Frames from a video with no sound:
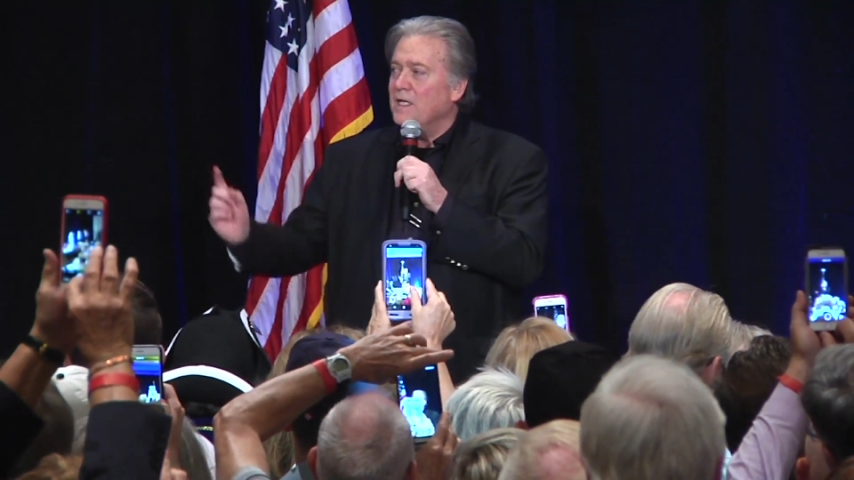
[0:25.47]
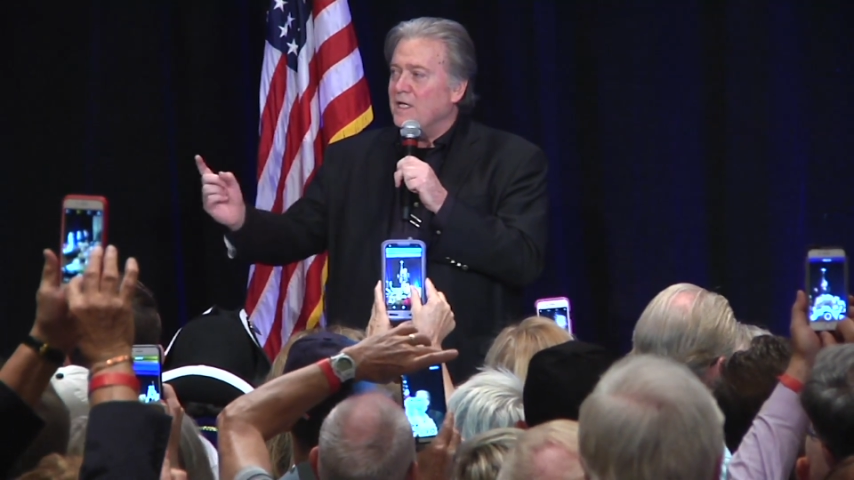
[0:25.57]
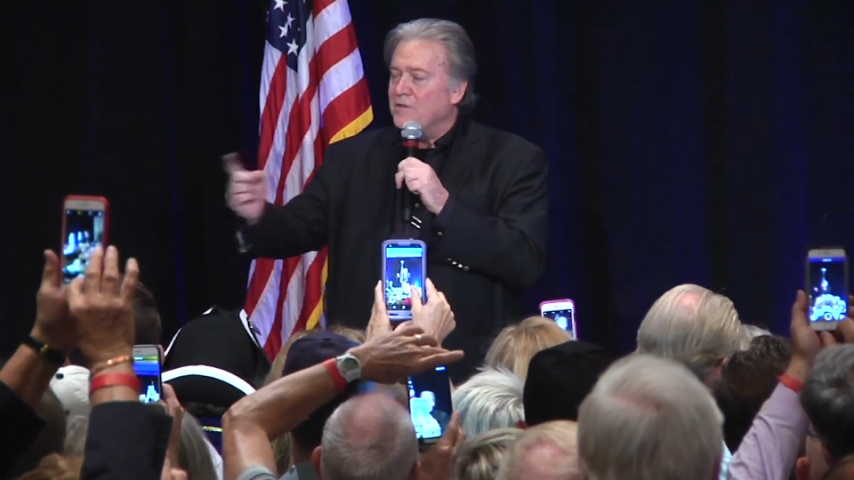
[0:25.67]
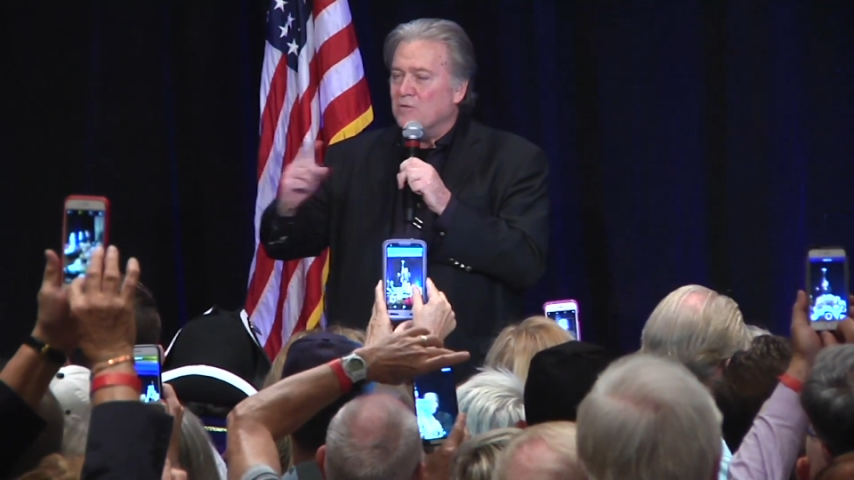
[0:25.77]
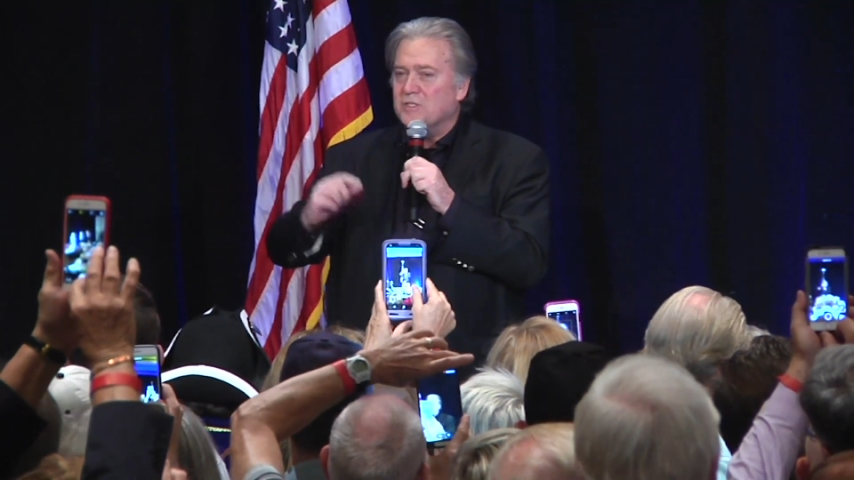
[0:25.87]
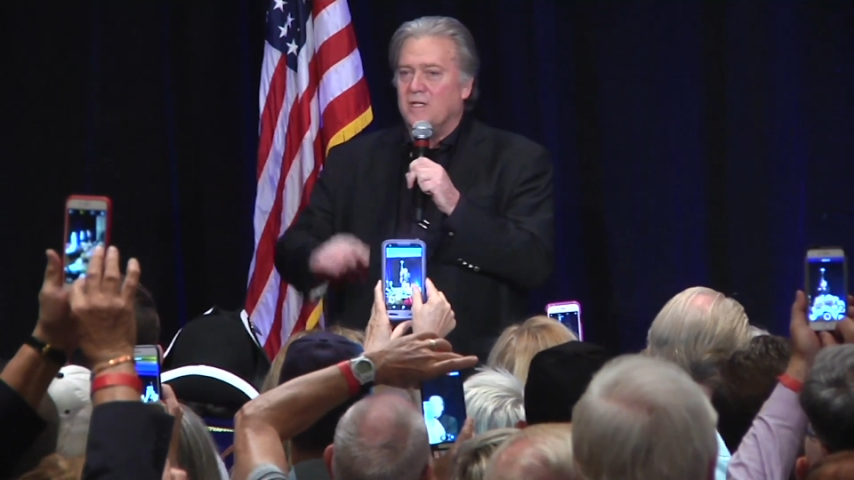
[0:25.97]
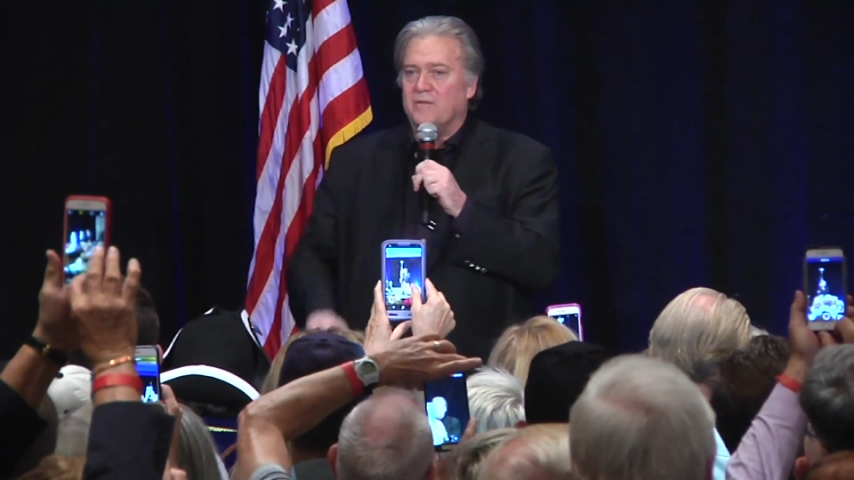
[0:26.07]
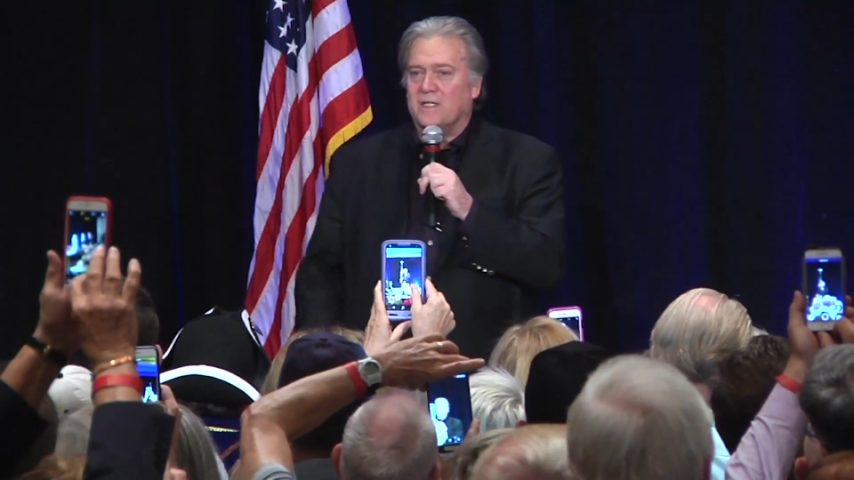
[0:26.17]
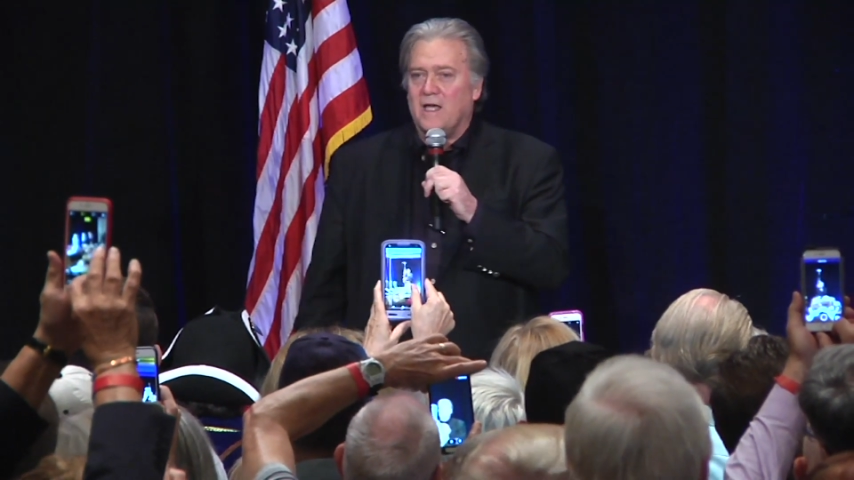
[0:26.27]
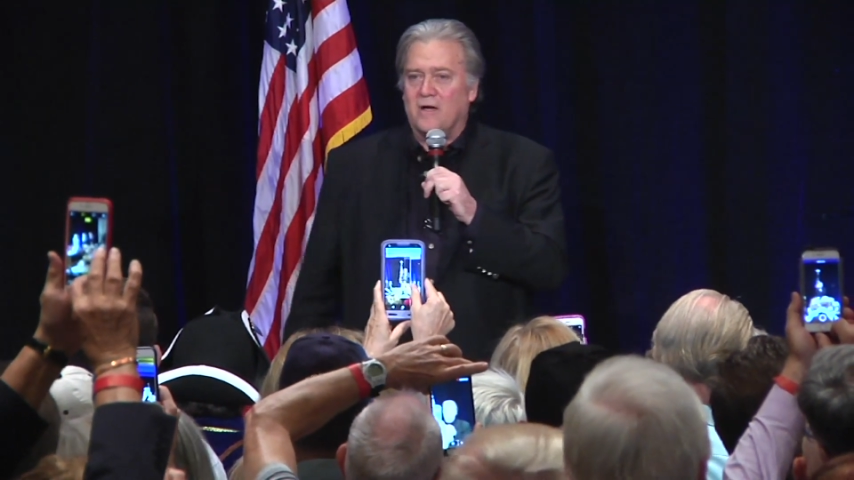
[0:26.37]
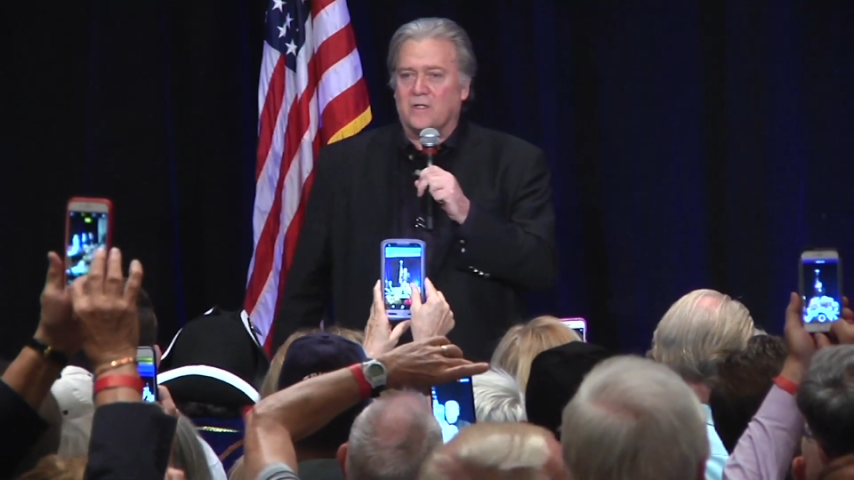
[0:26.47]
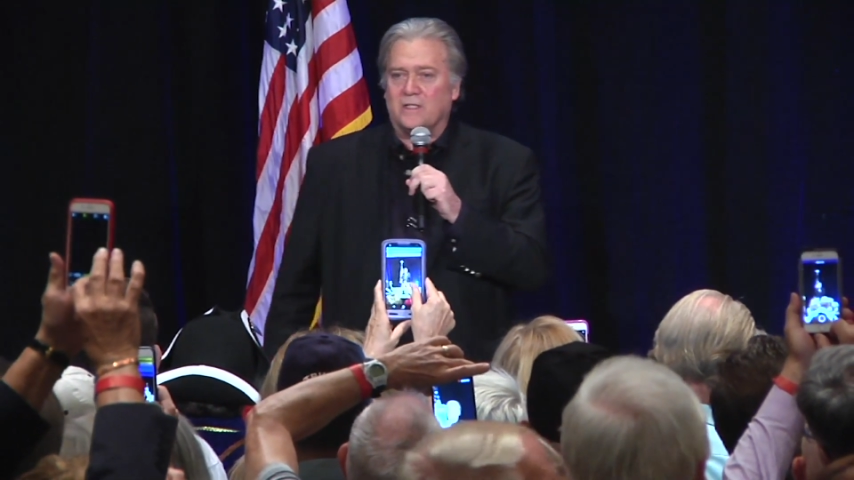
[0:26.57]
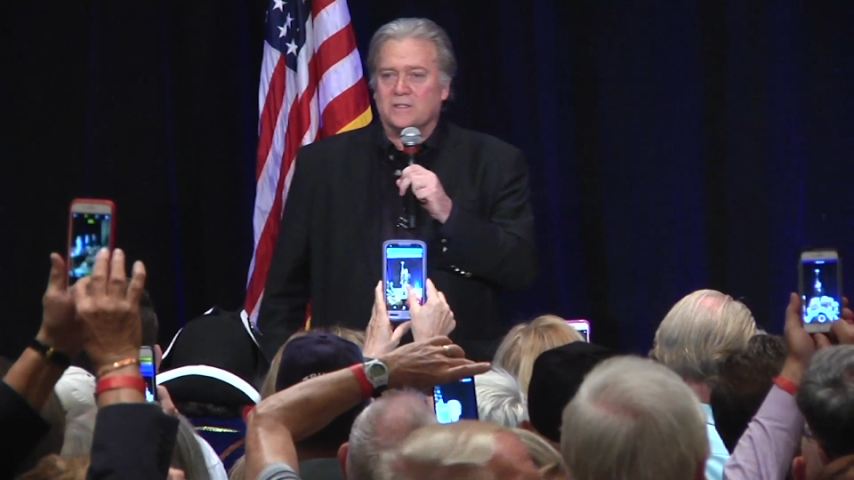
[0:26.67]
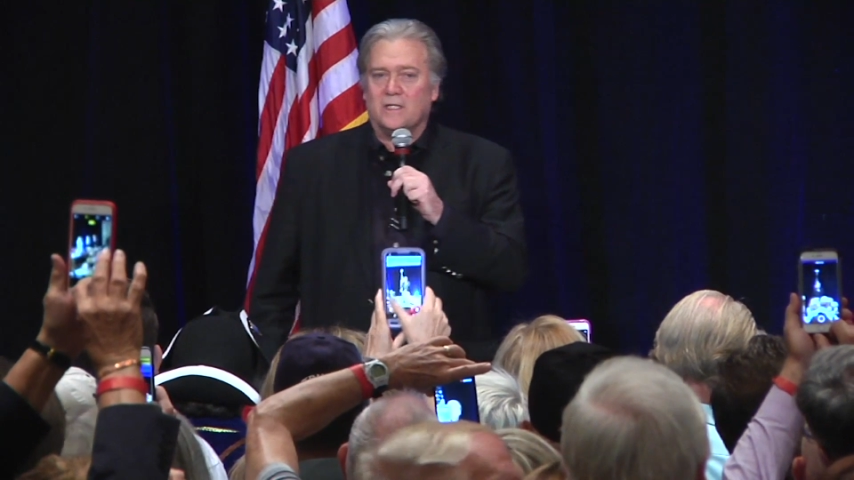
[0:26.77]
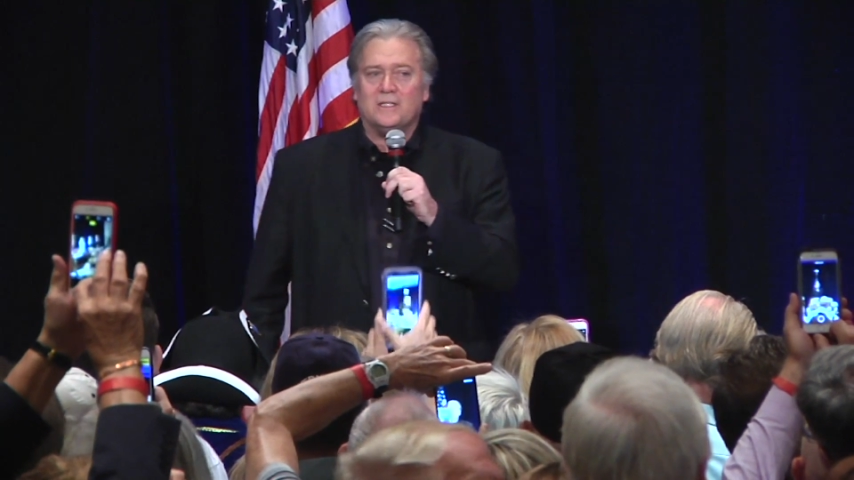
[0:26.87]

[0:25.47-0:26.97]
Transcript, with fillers: in those seven counties